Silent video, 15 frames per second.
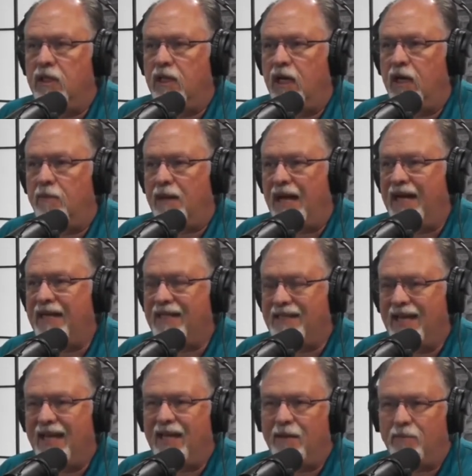I could
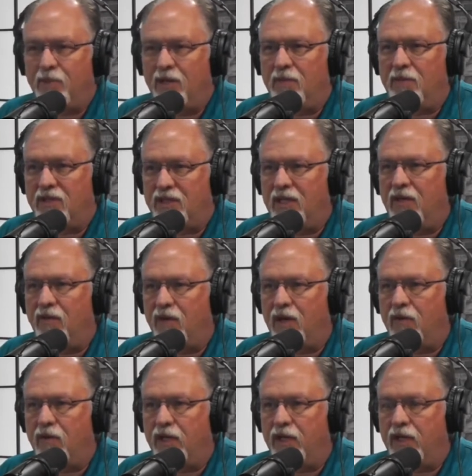take him pretty much anywhere I
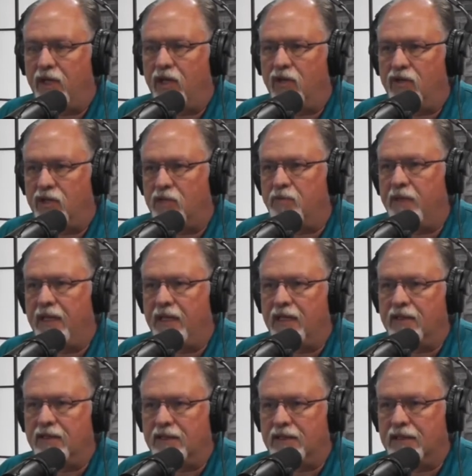wanted to go just
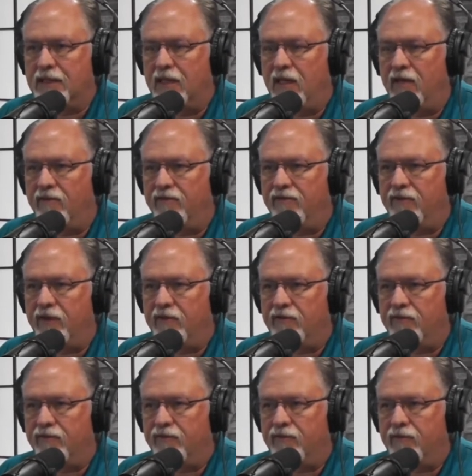because of
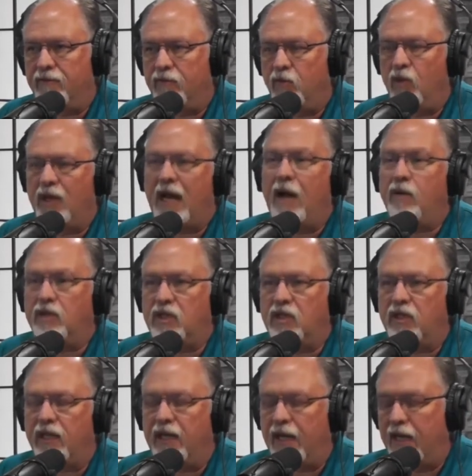what I was
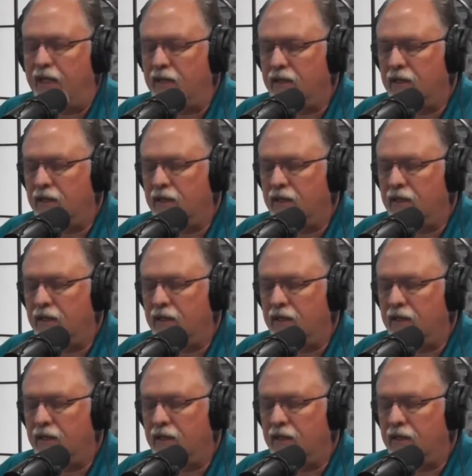looking at.